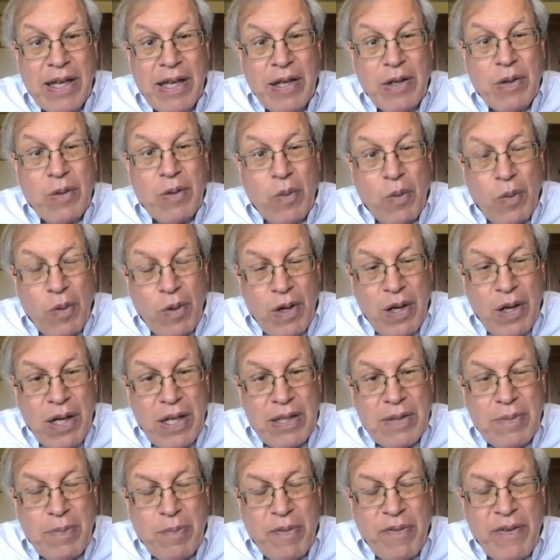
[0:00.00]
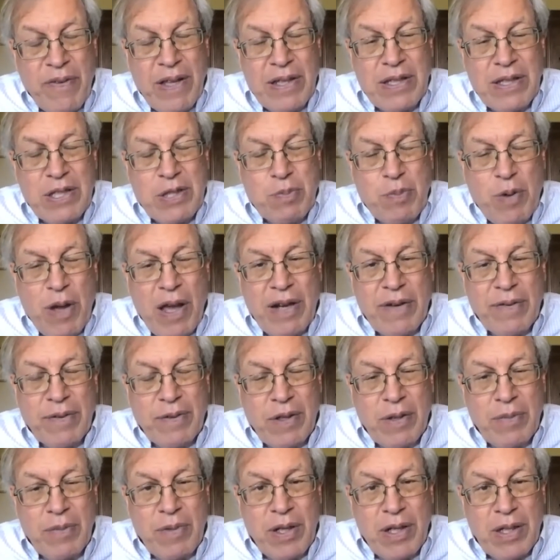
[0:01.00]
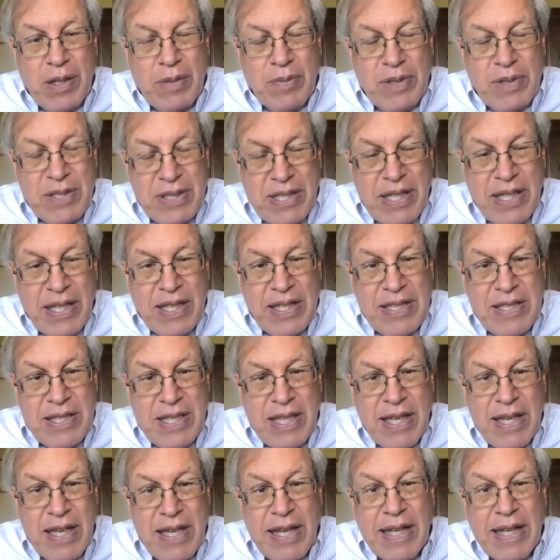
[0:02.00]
in order to prevent the spread of communicable disease.